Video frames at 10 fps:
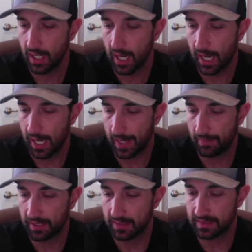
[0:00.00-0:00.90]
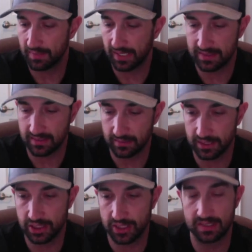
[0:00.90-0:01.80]
but to me it's
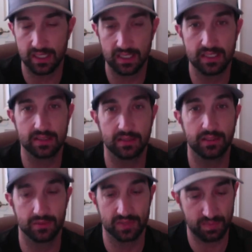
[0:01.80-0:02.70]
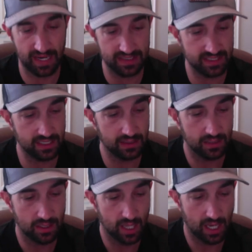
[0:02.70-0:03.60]
delicious. It is a little spicy.
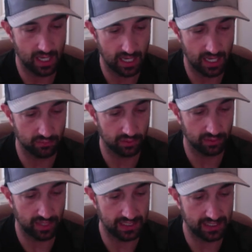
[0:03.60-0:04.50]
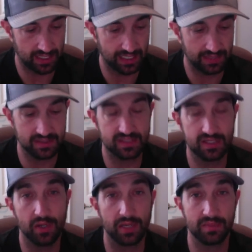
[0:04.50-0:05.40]
I really like it, and the
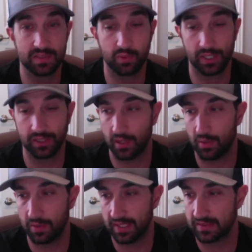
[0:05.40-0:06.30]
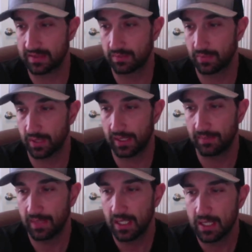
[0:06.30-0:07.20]
sodium is pretty low in this. Okay,
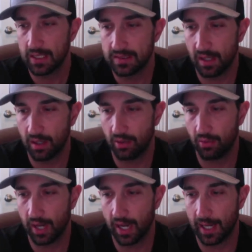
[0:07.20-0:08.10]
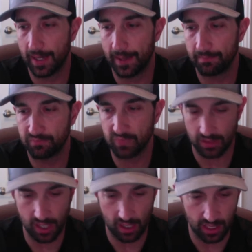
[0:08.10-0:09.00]
so
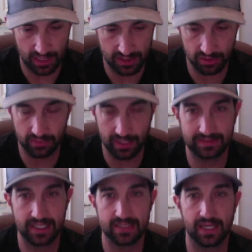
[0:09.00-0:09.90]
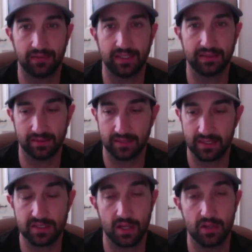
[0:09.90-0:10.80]
I do like this. I think that
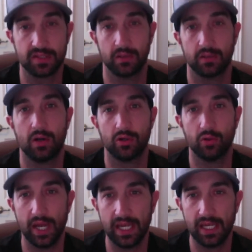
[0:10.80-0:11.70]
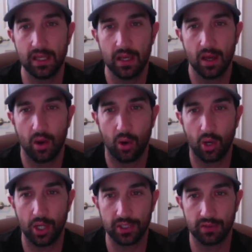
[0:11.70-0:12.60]
this goes a long way
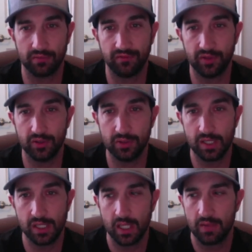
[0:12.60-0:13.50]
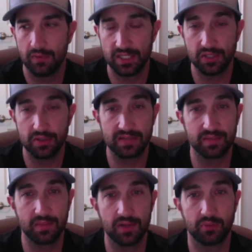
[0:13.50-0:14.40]
on your food. They do have
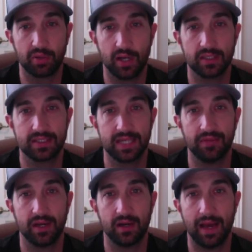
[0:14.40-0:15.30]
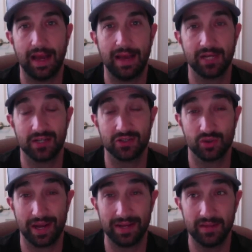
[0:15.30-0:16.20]
some other products out there. I have not
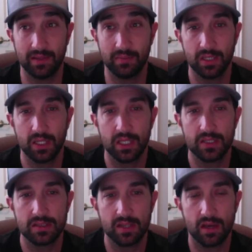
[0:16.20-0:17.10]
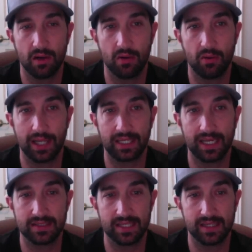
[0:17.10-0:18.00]
tried them, so I
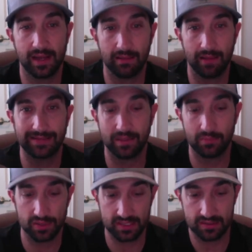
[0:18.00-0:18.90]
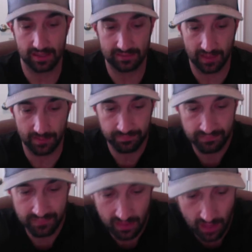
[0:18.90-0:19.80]
can't say that I like them or dislike them.
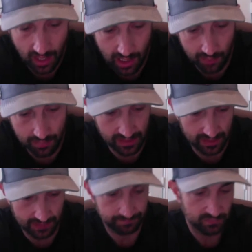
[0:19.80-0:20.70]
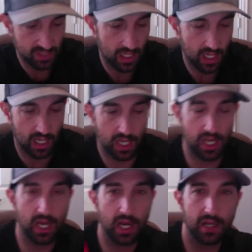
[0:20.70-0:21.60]
Anyhow,
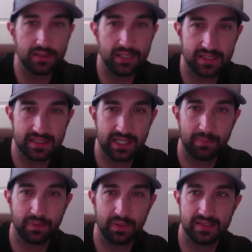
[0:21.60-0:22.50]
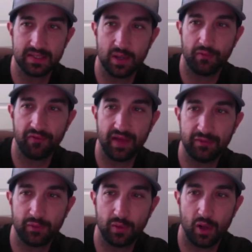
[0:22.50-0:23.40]
next up is the Old
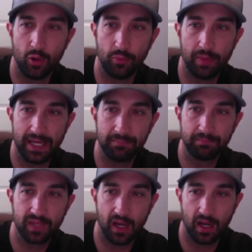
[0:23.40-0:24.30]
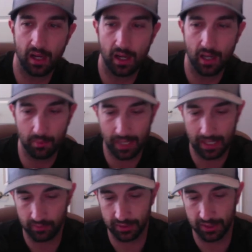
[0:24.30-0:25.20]
Faithful Old Bay. I
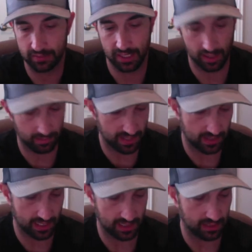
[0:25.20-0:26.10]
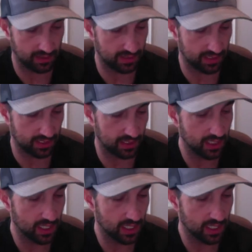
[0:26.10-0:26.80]
really don't care about any of the